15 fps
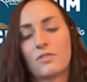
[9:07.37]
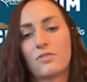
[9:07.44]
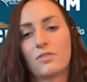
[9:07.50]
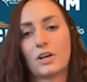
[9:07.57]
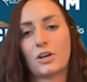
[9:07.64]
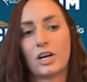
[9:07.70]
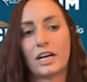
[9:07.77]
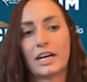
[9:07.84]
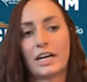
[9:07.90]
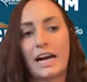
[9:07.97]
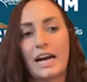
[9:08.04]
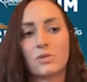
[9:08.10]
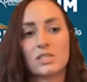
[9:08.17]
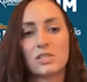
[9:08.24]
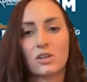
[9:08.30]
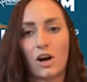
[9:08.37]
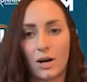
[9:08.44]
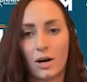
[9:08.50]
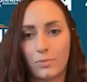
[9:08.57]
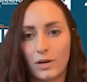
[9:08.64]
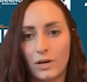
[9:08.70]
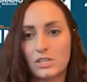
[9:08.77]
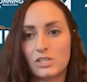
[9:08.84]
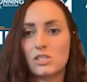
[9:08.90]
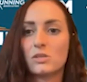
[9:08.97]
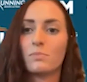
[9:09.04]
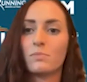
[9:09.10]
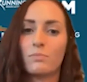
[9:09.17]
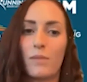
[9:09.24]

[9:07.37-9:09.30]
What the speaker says: figuring out carb rich,